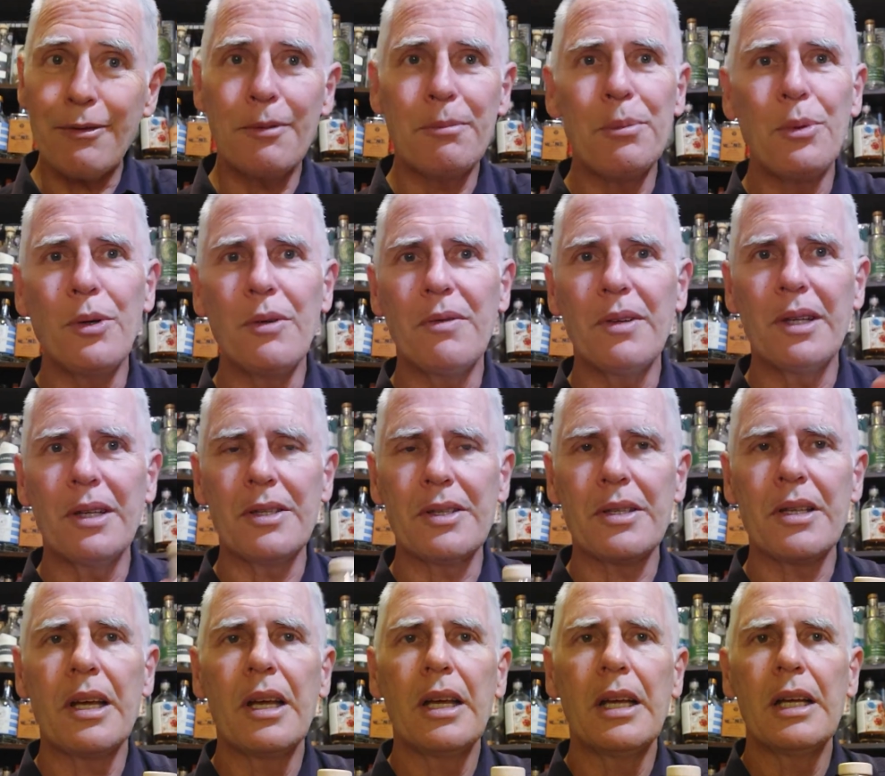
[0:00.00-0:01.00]
from Port
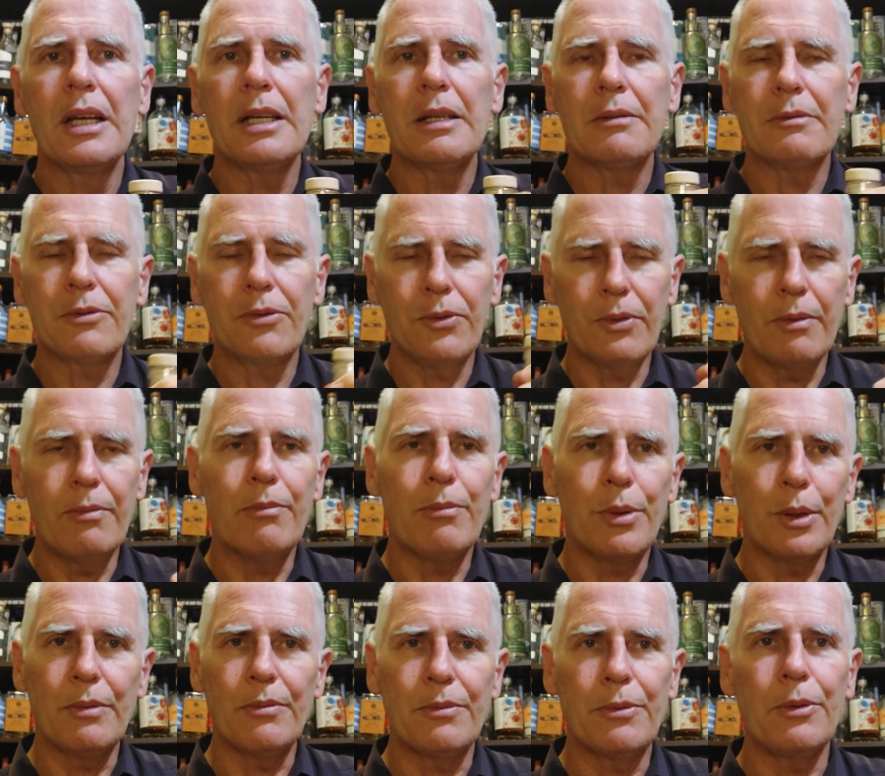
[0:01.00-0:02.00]
Phillips,
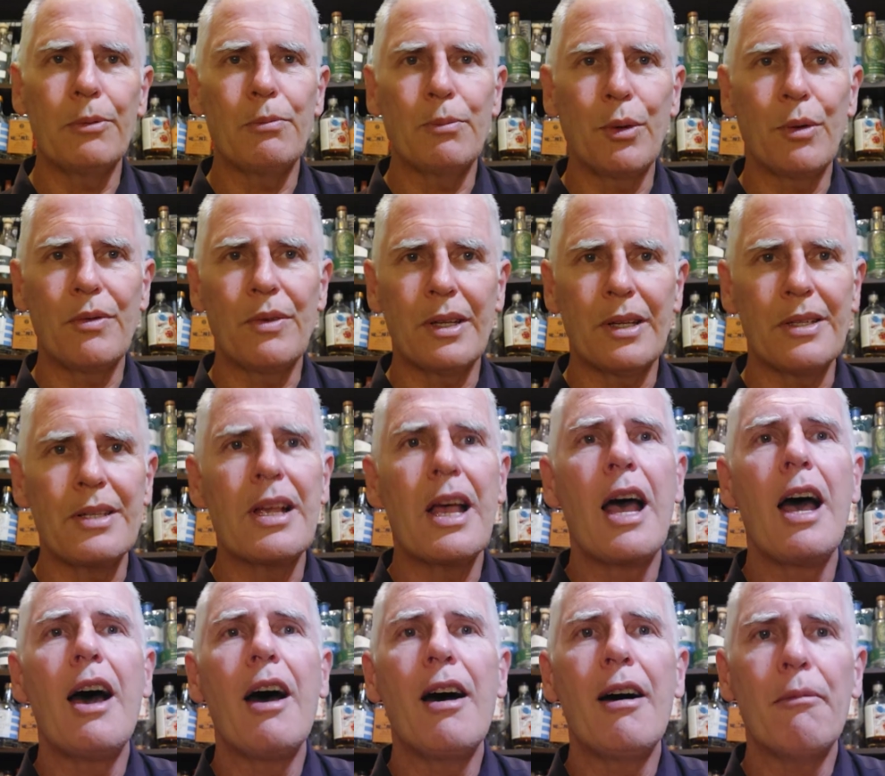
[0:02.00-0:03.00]
Port, Port, Port Phillip,
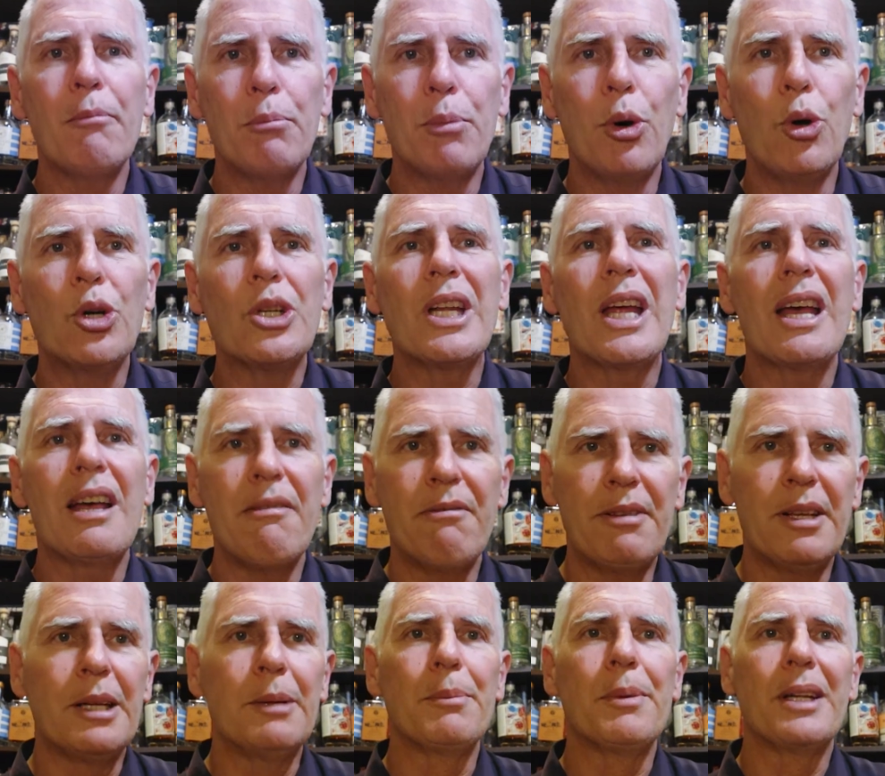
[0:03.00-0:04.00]
Port
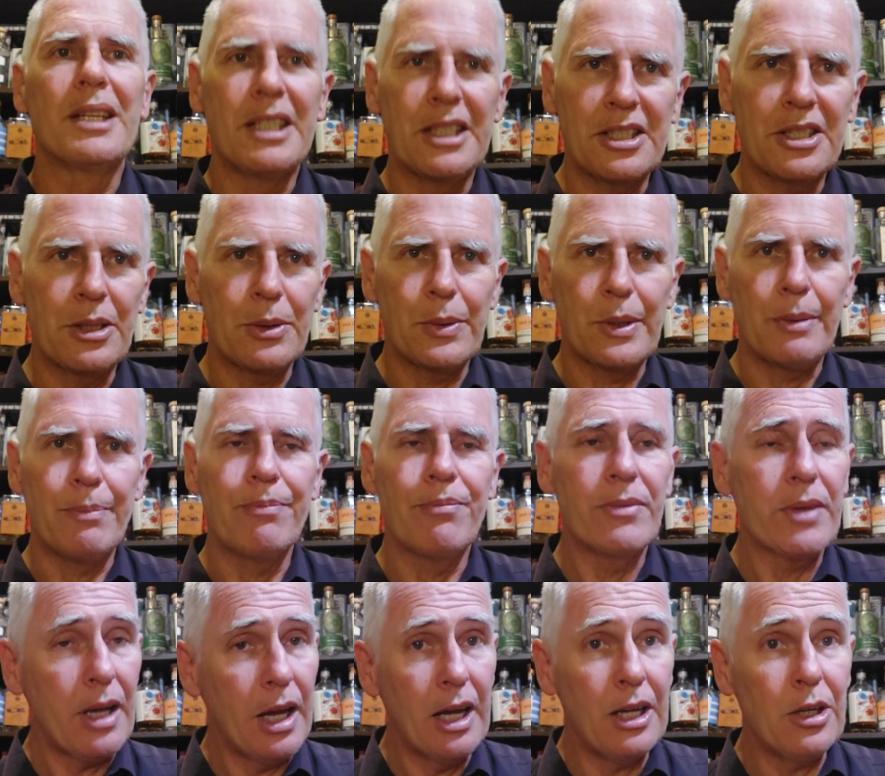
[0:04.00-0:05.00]
Phillip Distillery,
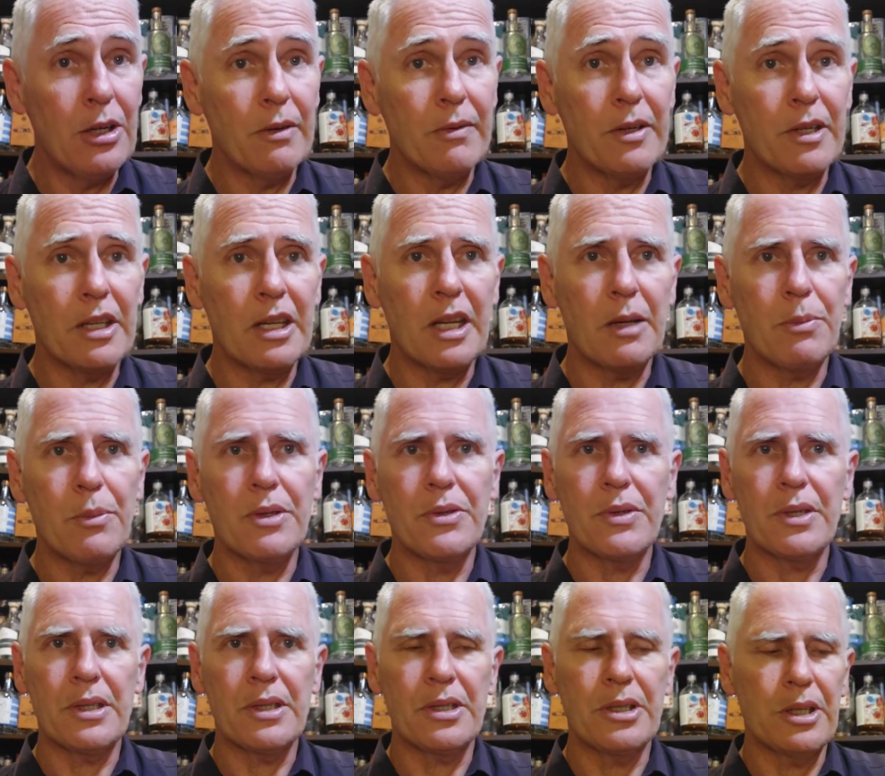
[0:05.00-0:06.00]
and I've only had one
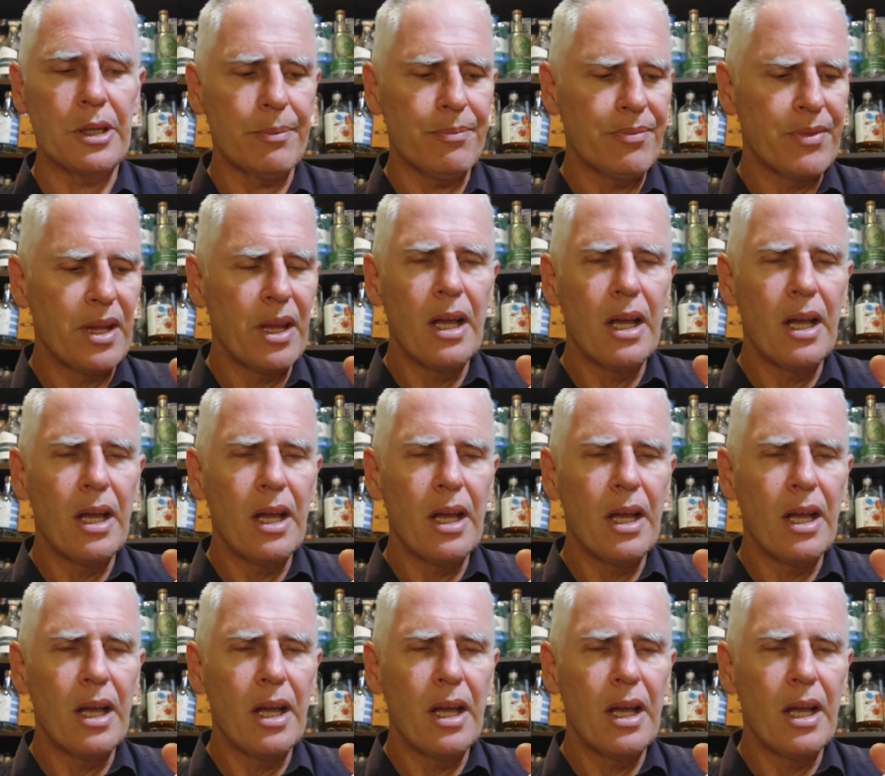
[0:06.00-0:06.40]
drink tonight.